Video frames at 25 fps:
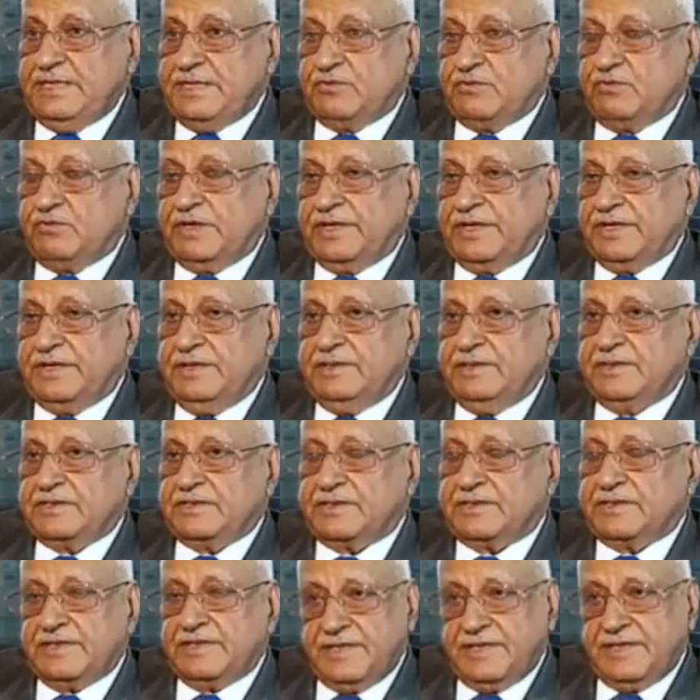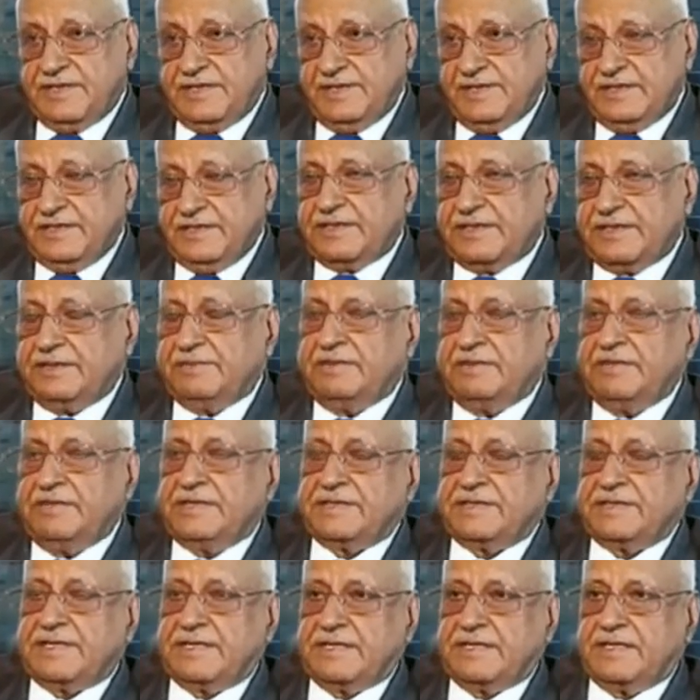one, Sri Lanka
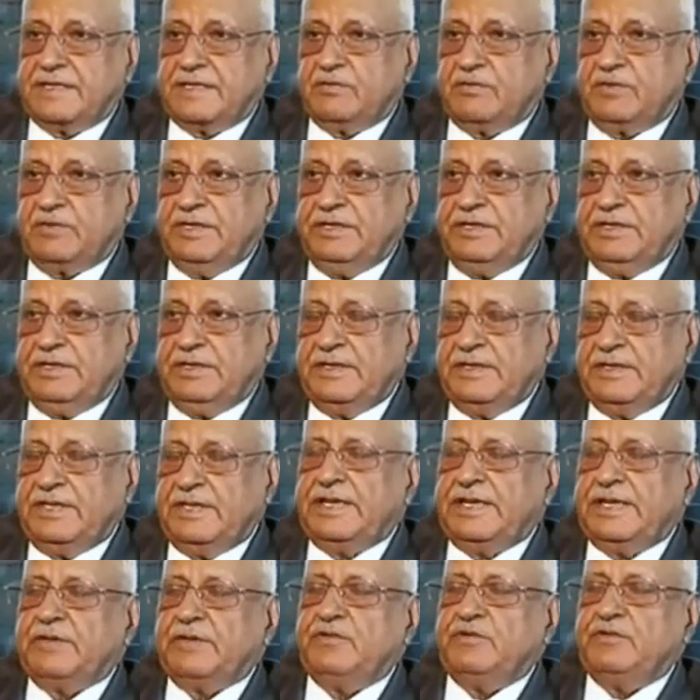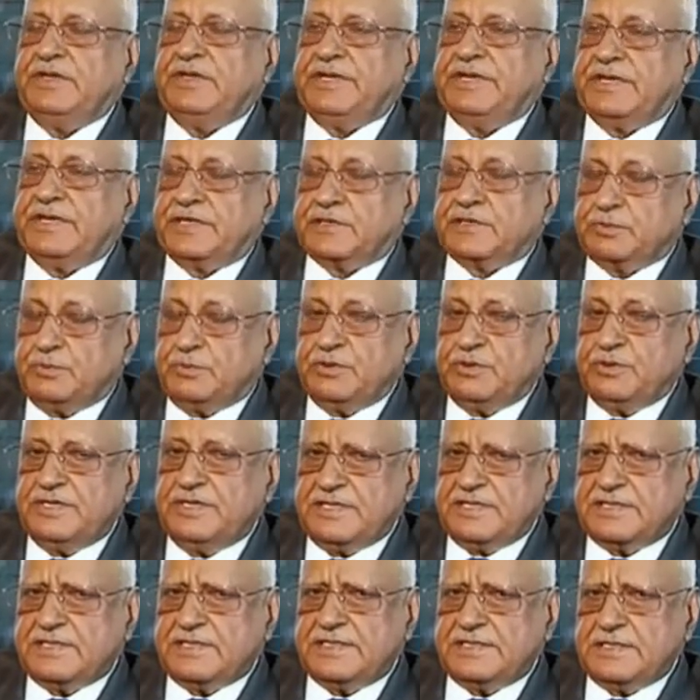is another one, and we can export.
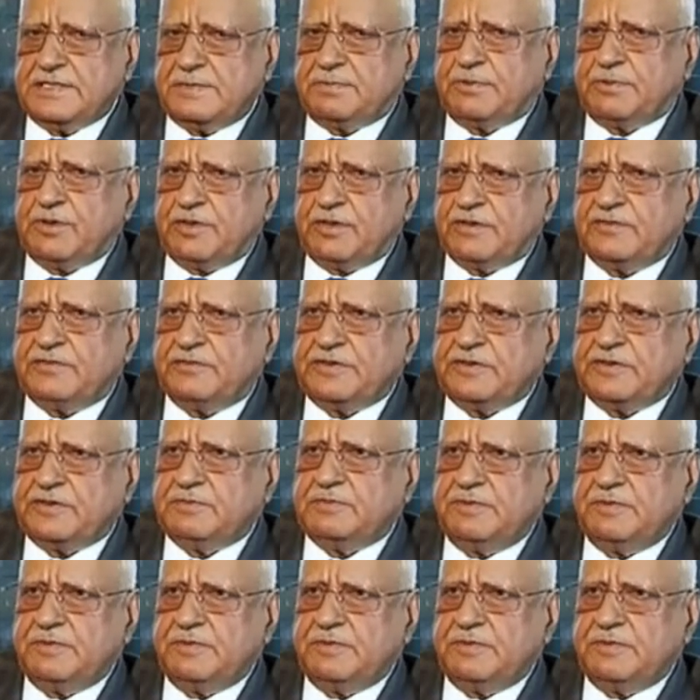This is a product which is be